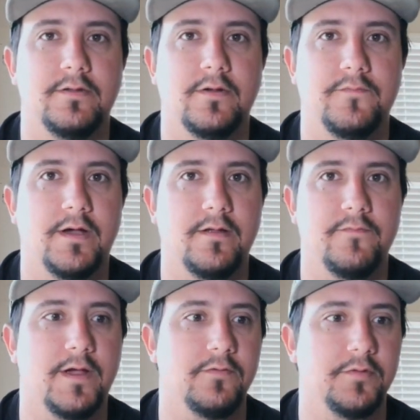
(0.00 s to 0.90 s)
I've
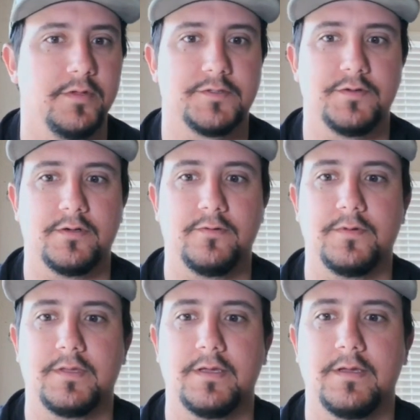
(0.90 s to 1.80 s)
not really struggled
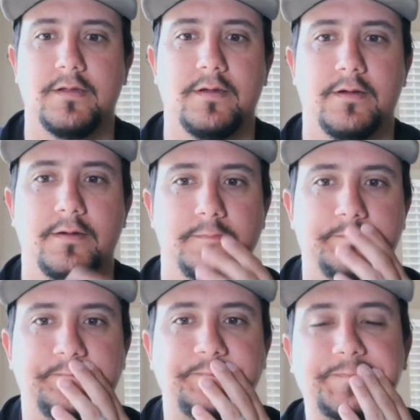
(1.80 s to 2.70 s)
with that.
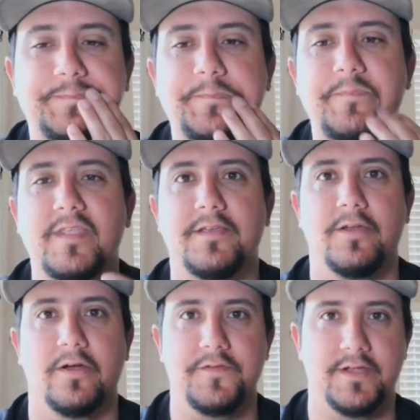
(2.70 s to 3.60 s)

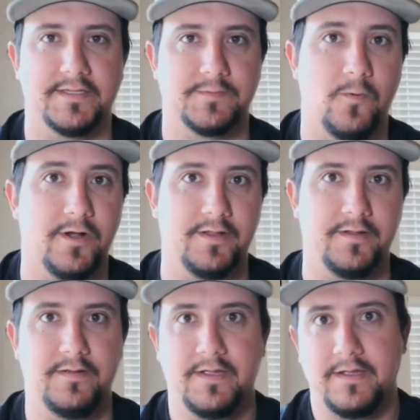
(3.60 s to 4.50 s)
If you guys
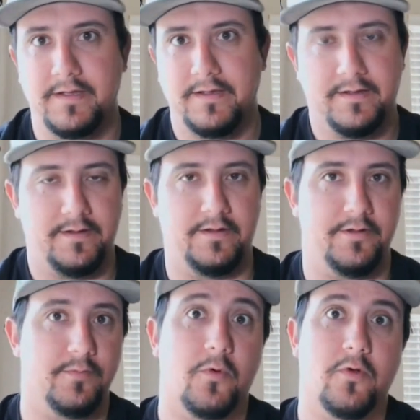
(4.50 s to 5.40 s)
wanted,
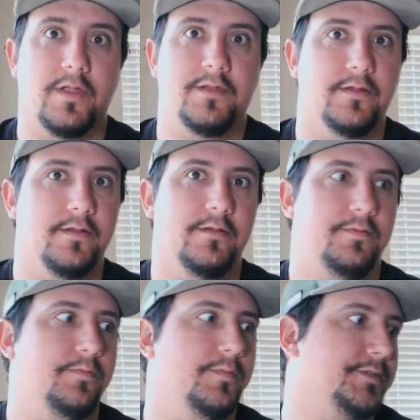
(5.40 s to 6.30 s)
you're more
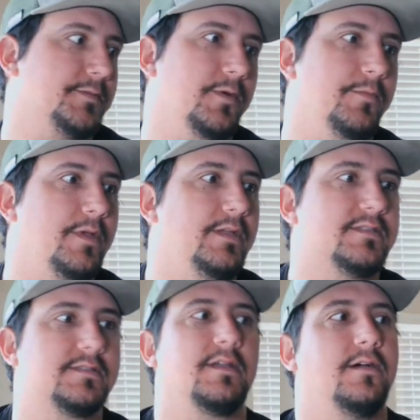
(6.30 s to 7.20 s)
into the swim bait
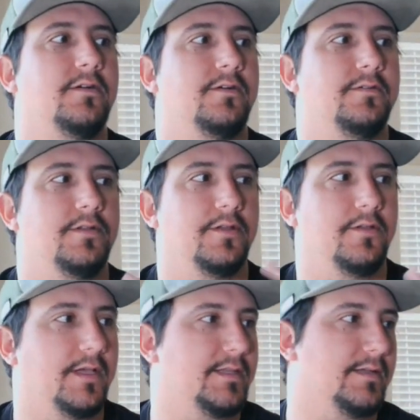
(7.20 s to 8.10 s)
style,
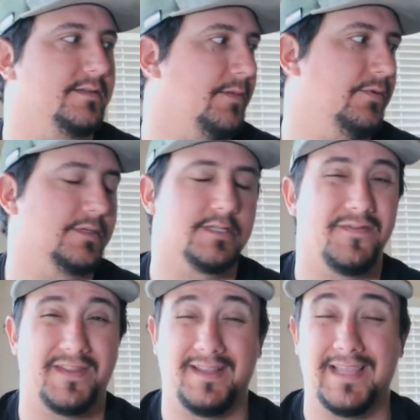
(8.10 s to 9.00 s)
you like that top hook
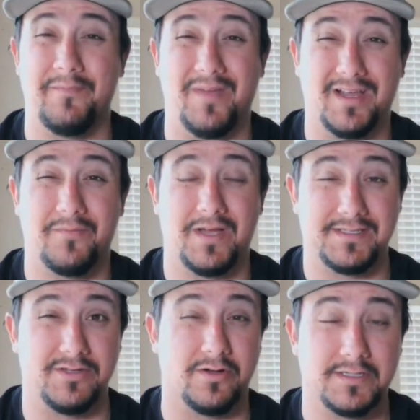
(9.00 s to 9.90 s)
stuff. I think that Mega
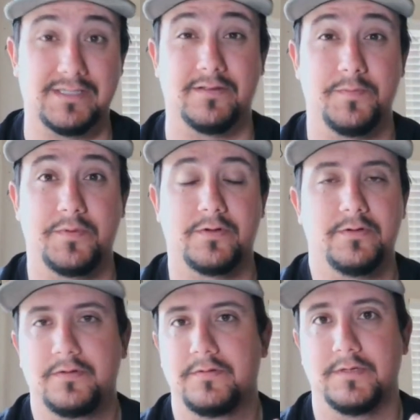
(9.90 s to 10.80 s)
Bass Dark
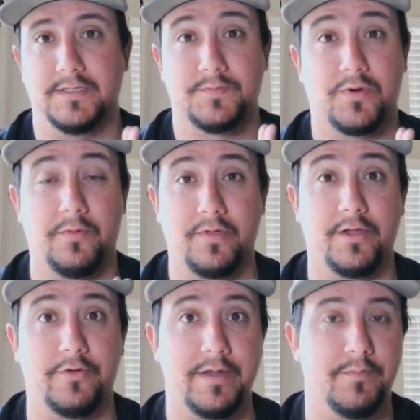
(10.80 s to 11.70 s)
Sleeper is probably
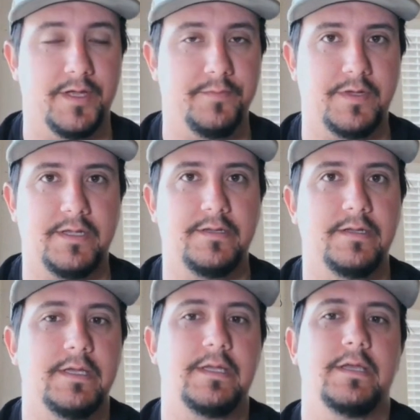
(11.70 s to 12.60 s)
a great bed bait.
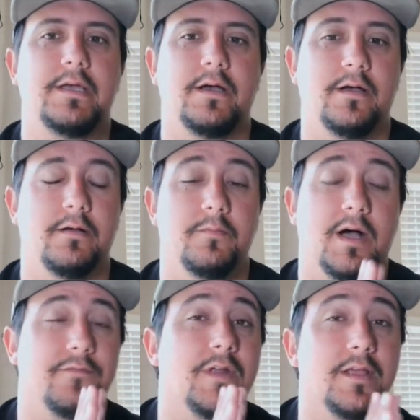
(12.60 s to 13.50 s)

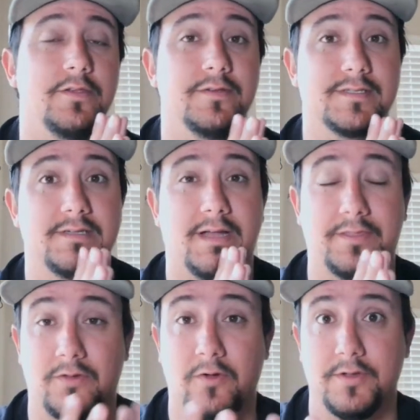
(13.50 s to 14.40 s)
I've not used it. I
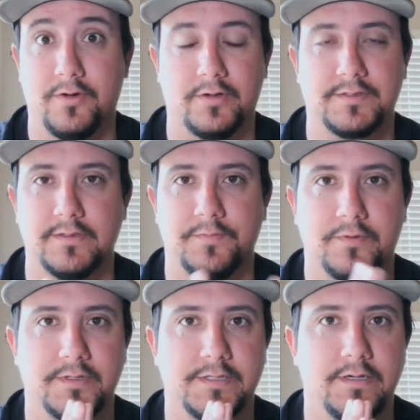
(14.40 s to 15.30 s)
throw the Dark
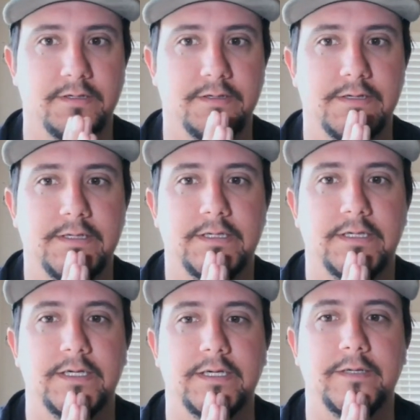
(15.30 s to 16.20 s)
Sleeper a ton,
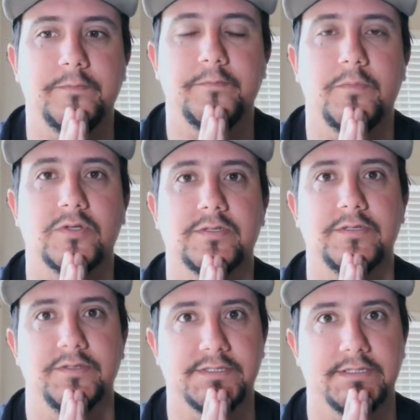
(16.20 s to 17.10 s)

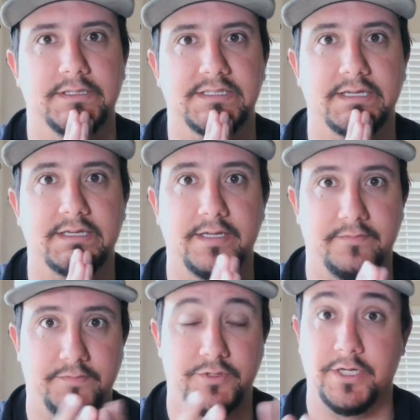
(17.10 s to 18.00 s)
mostly using it as like
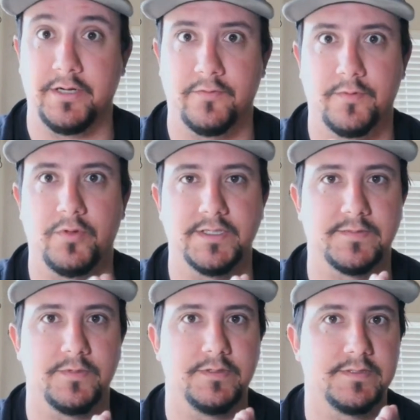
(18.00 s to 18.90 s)
a jig
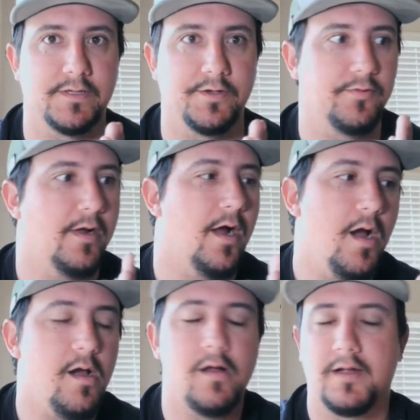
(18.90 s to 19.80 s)
replacement. So
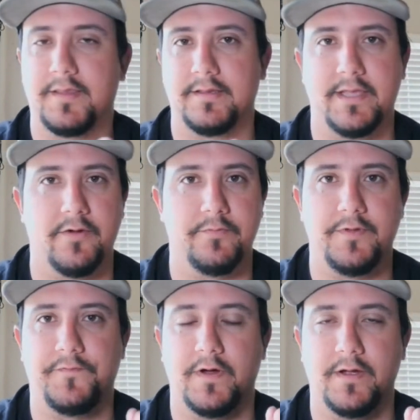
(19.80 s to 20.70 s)
I think that would
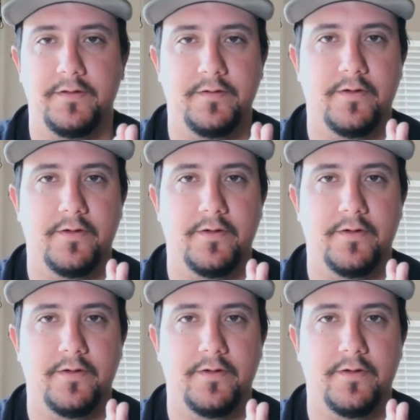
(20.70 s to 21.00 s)
be fine.